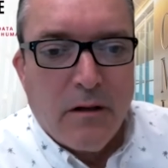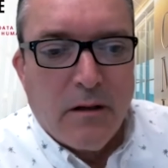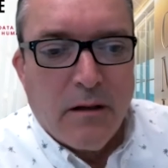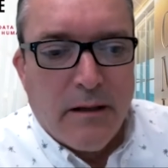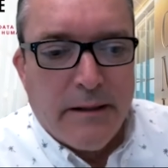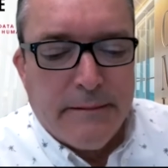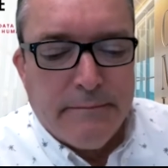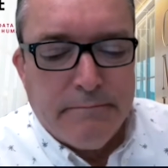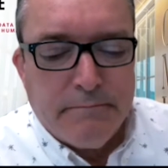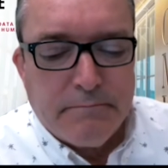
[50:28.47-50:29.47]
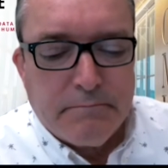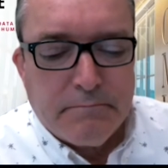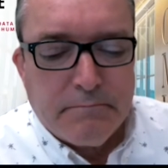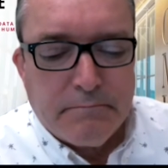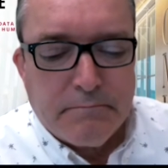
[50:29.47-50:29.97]
And
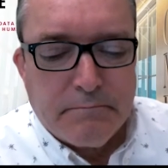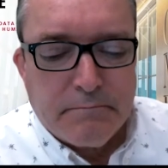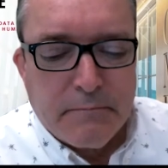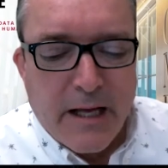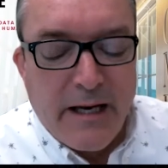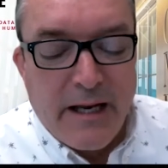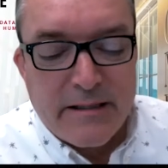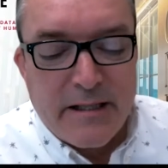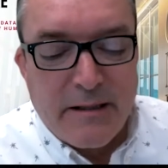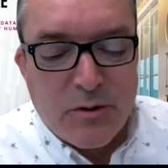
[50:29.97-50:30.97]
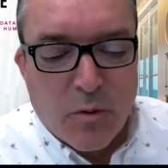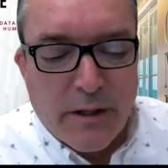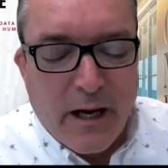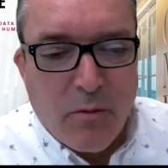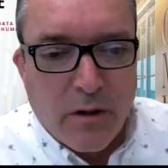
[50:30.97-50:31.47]
it seems to work
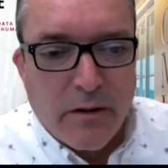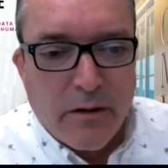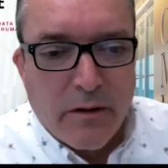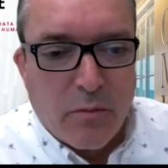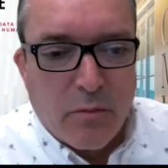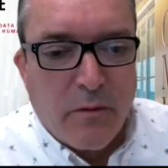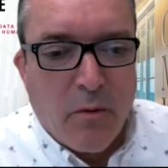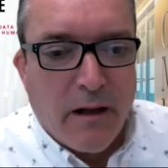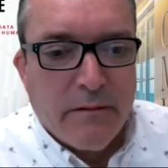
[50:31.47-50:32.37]
out really well.